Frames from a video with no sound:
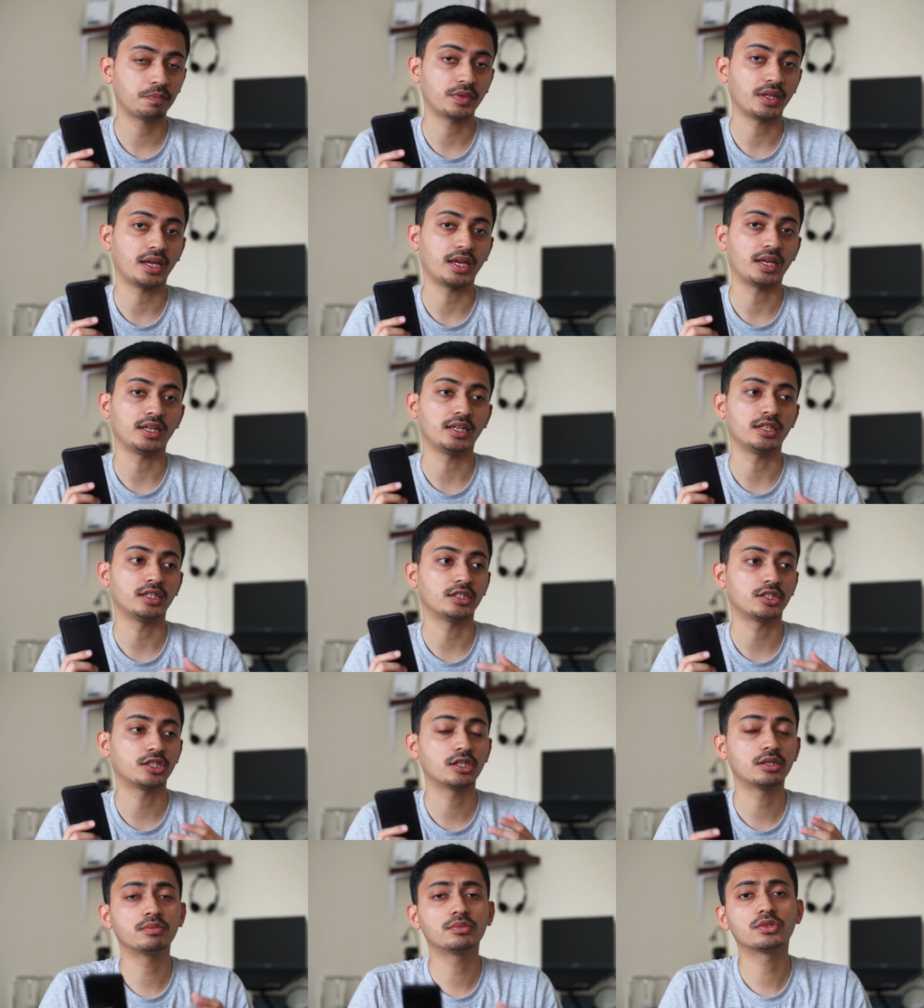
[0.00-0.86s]
And in
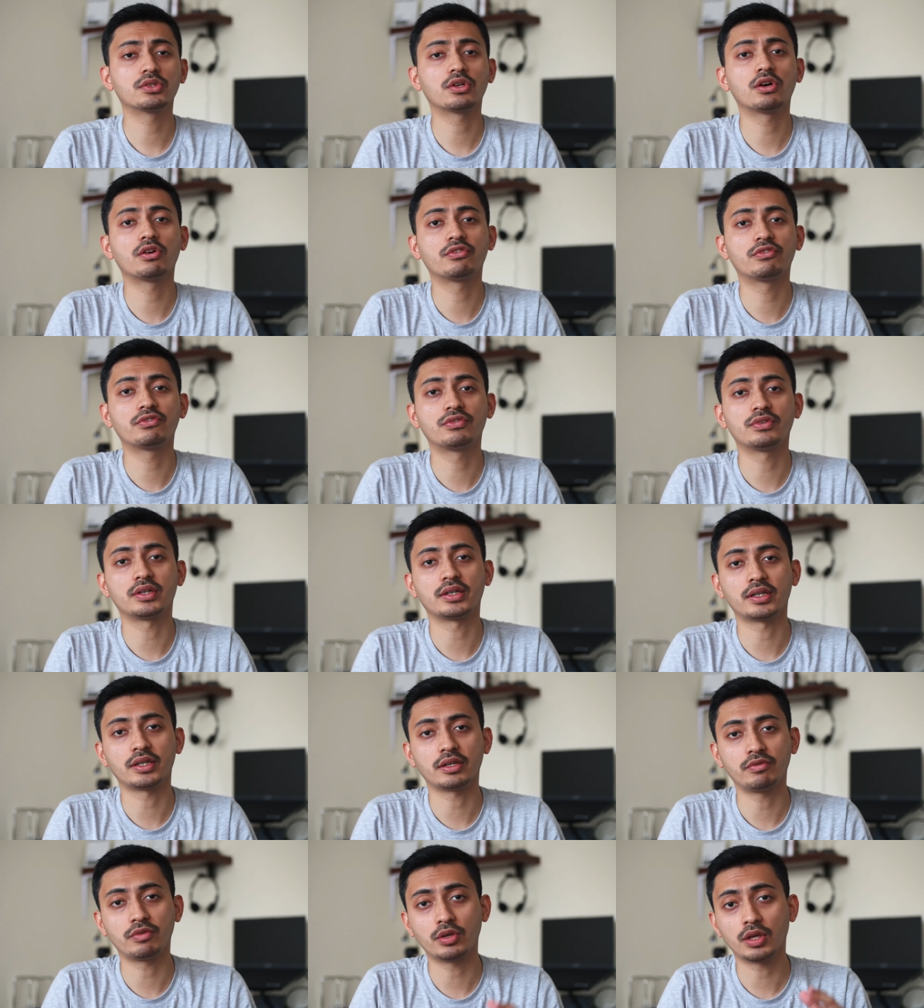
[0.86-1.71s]
terms of
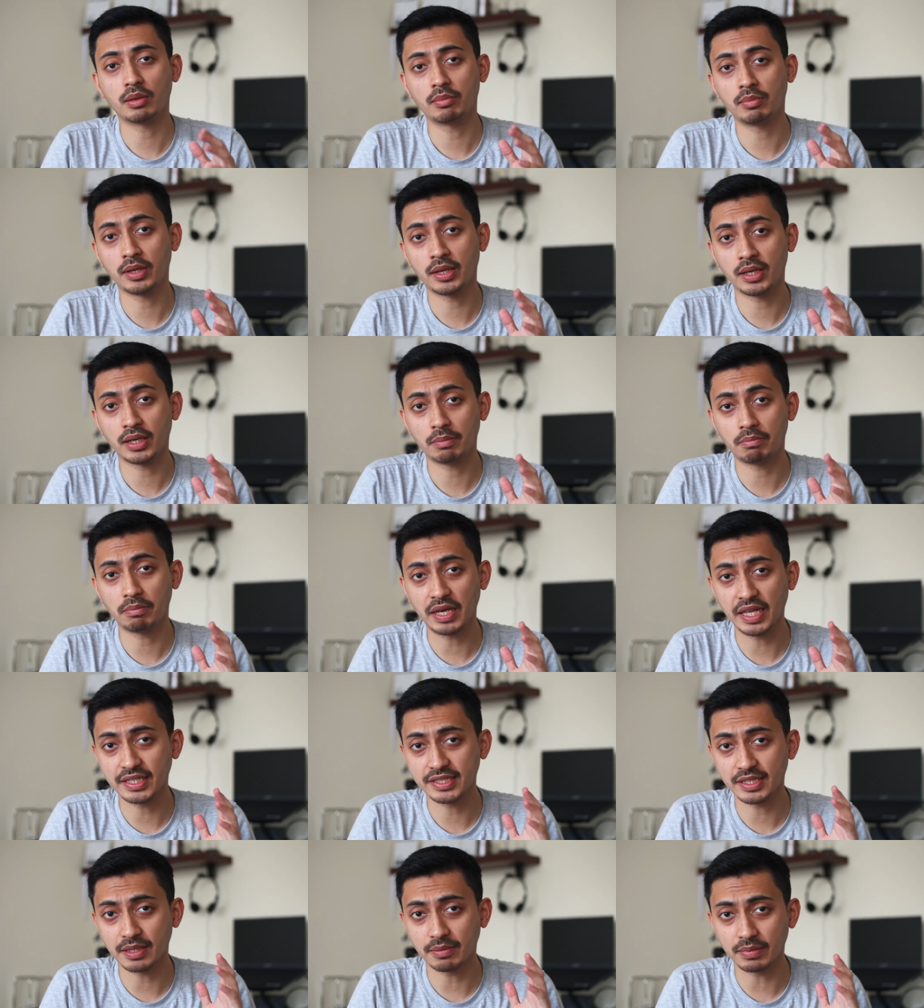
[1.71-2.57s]
if you're gonna be
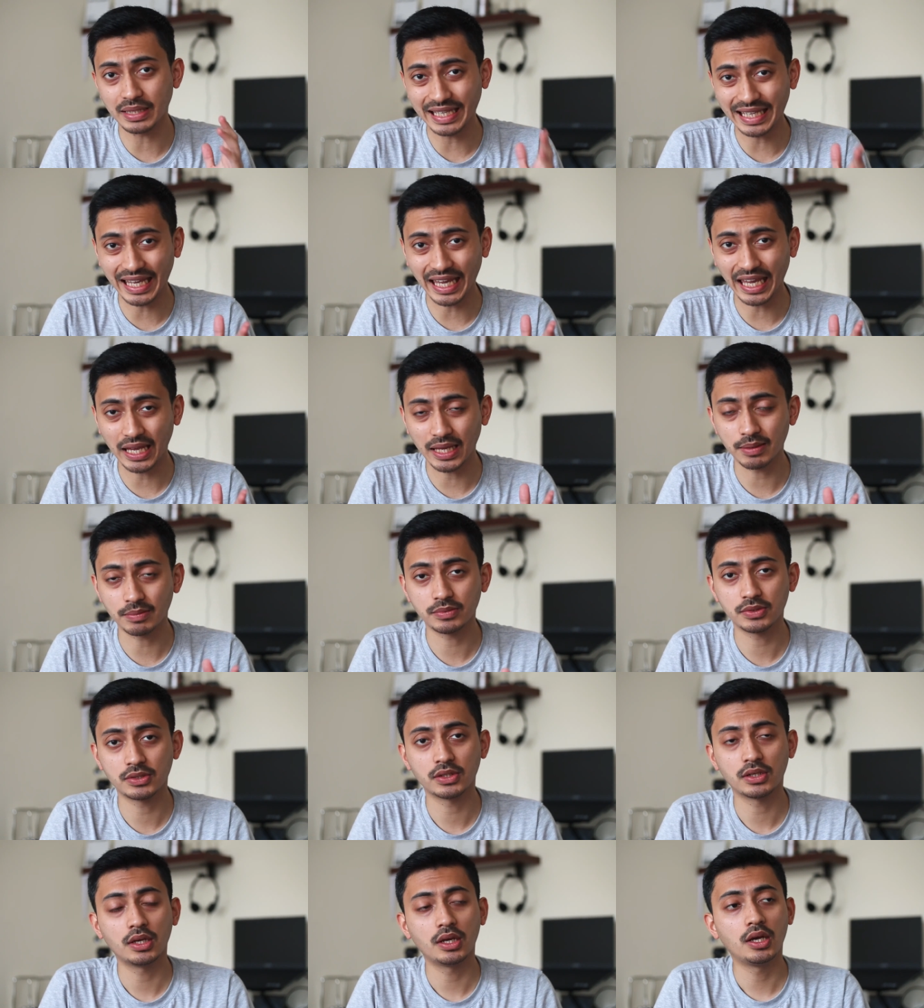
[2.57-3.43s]
play some
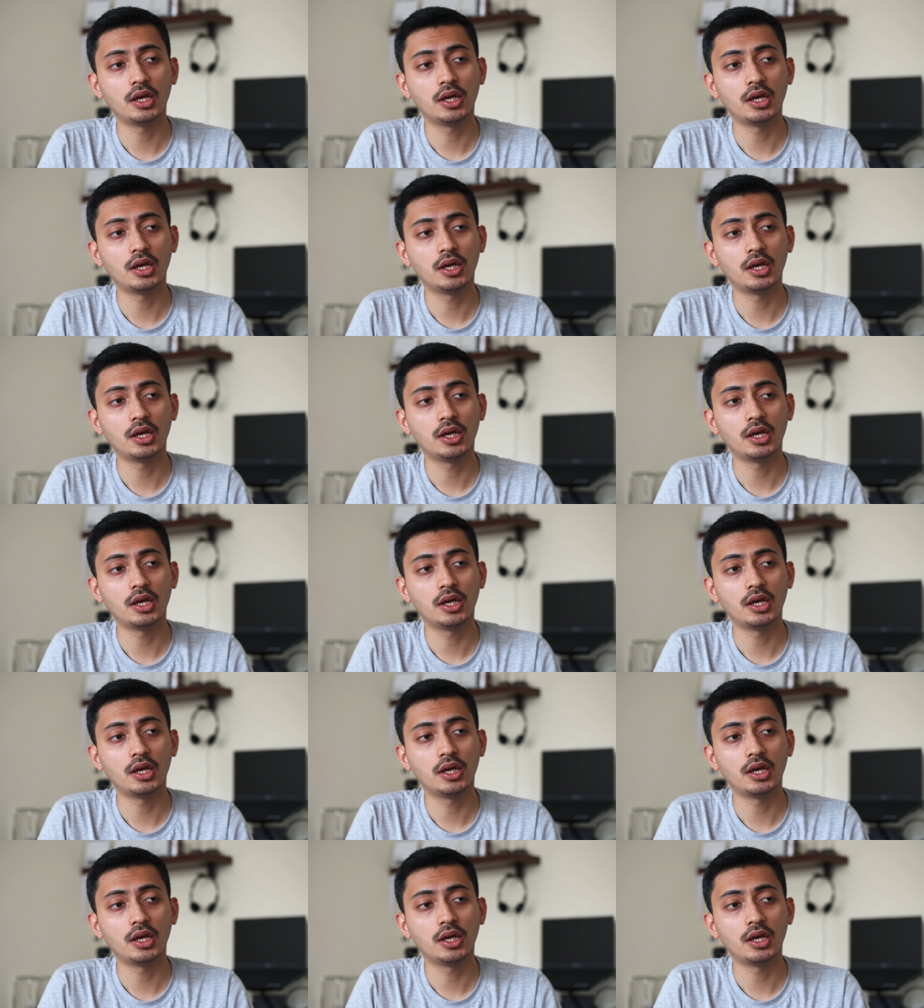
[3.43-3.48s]
games,